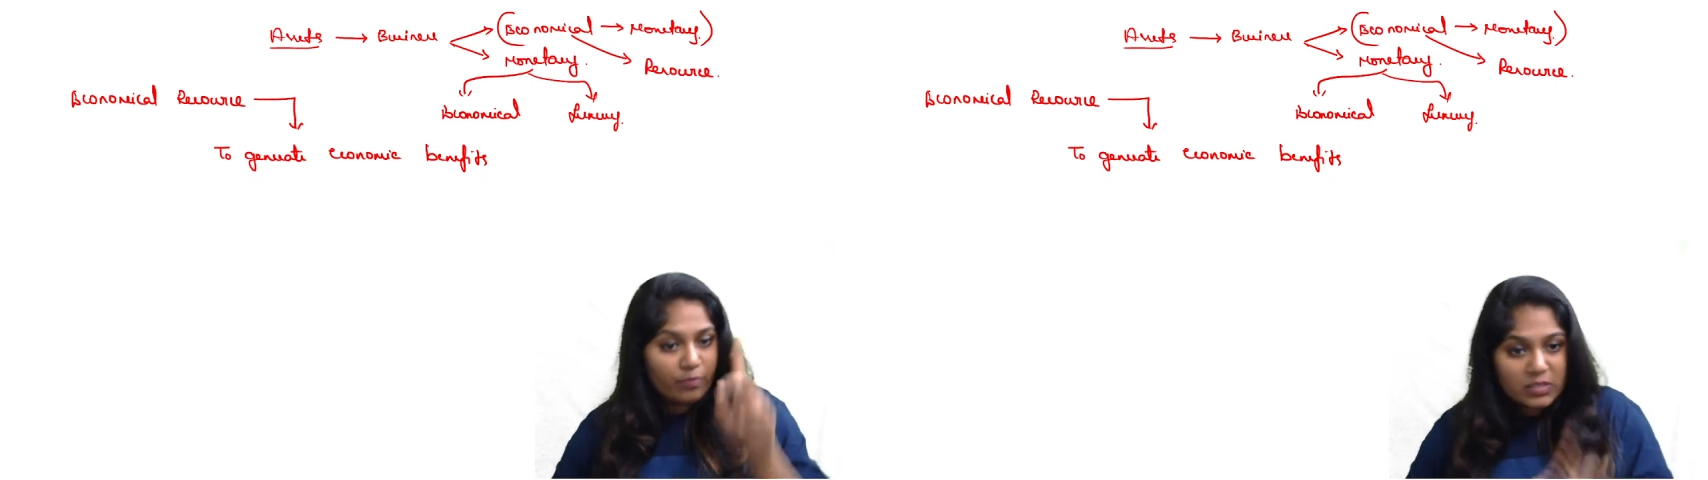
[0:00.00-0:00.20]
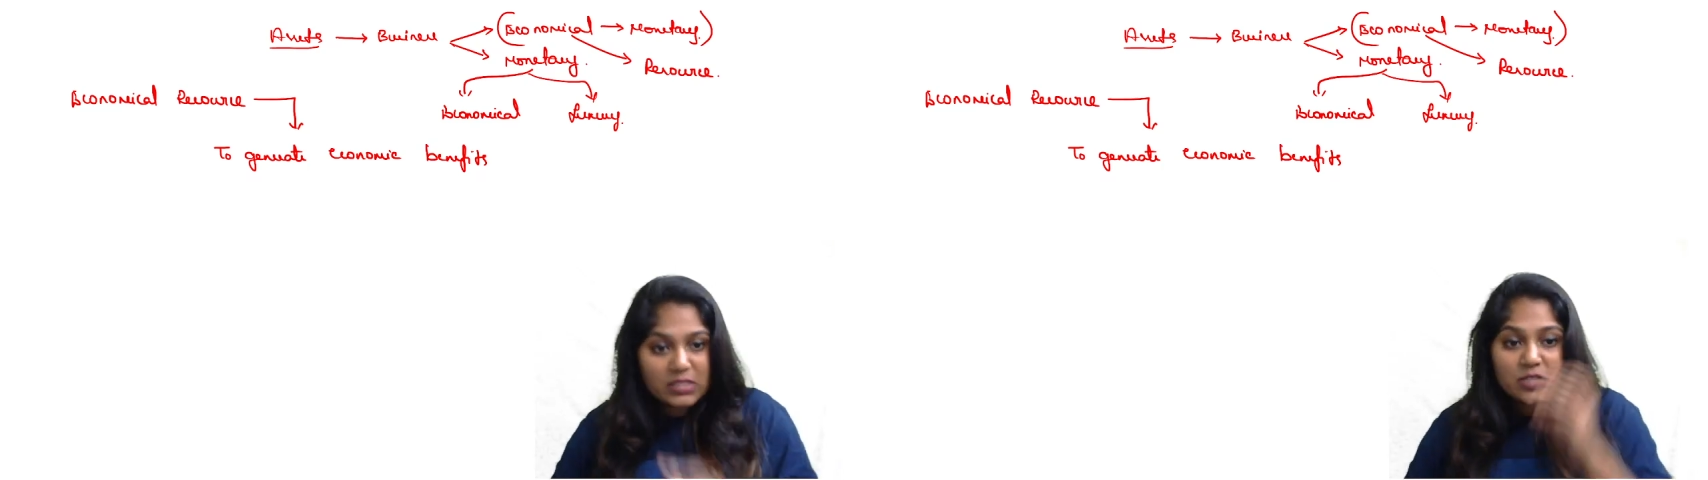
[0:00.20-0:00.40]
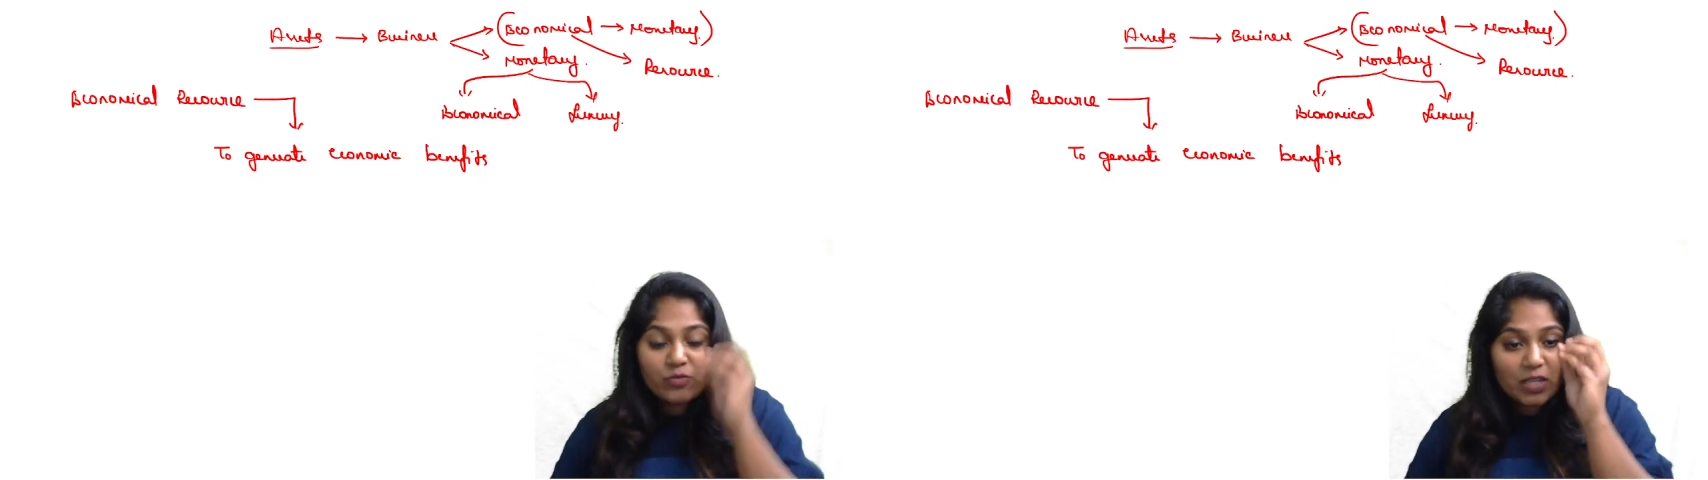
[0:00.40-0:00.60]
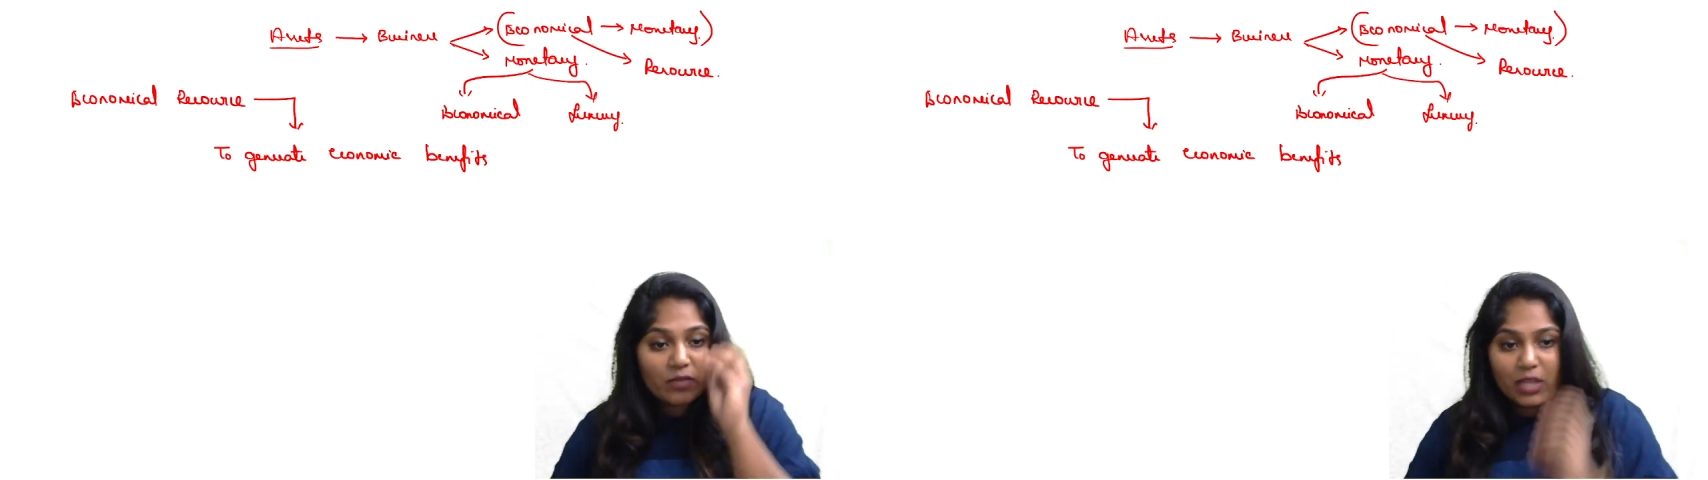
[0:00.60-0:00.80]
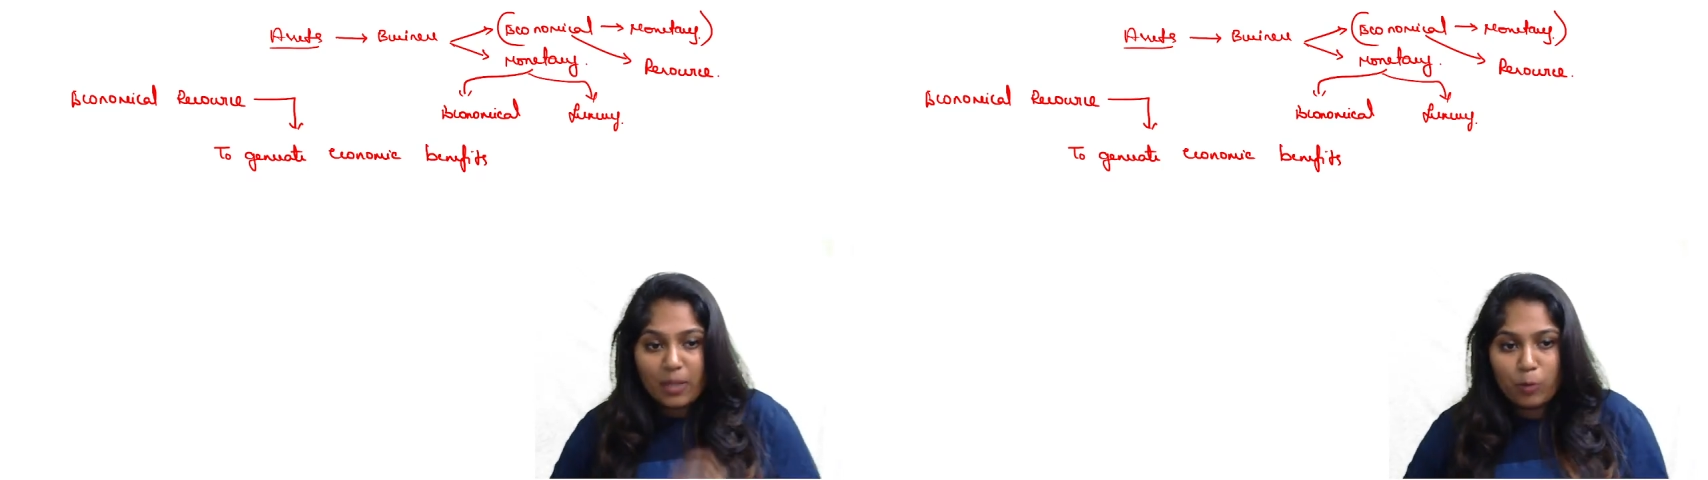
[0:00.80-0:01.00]
This is very,
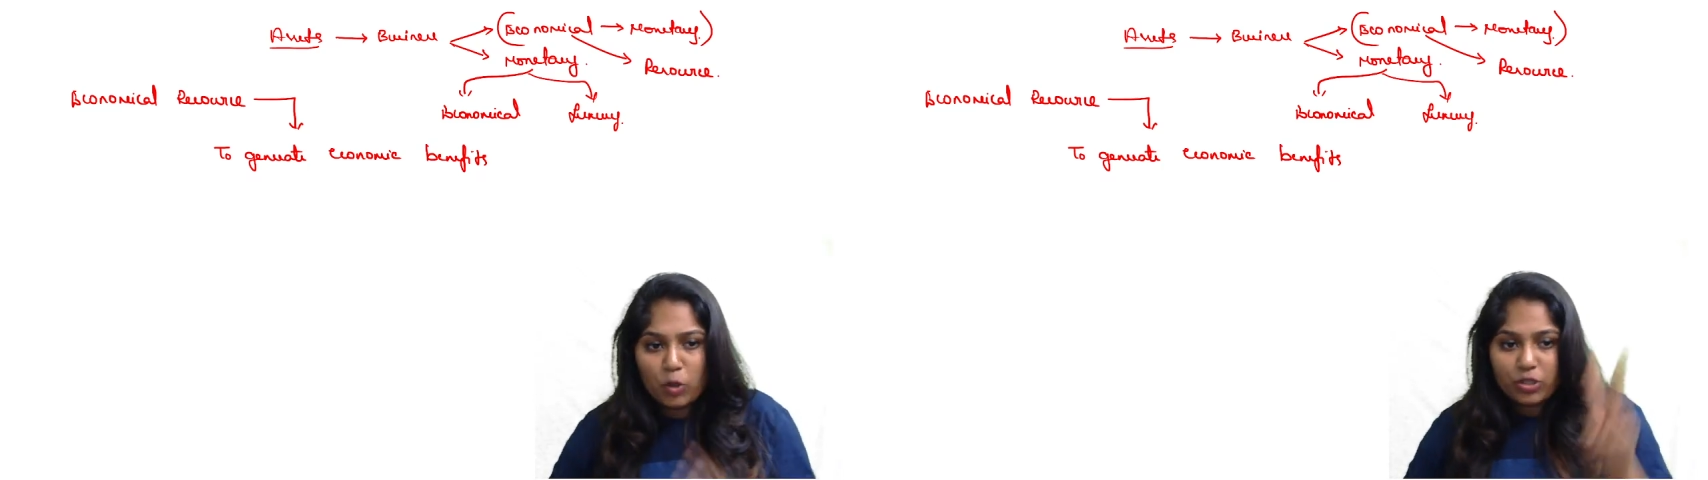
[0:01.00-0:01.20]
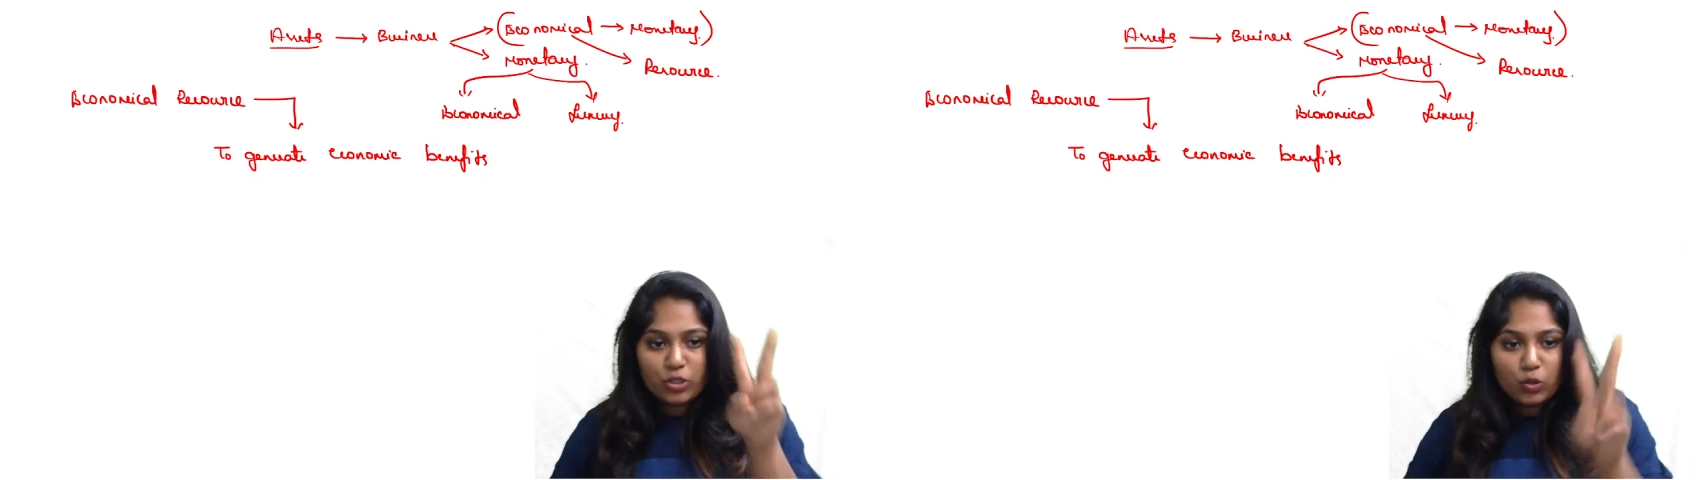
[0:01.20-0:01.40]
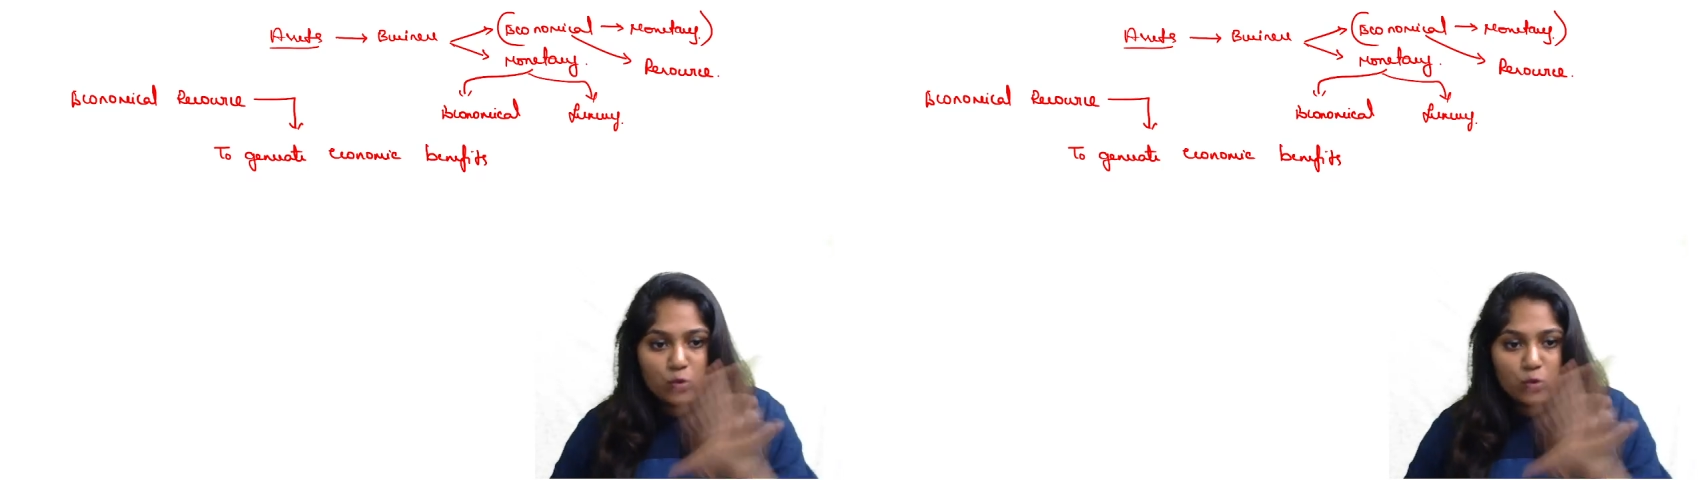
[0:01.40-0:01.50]
very important.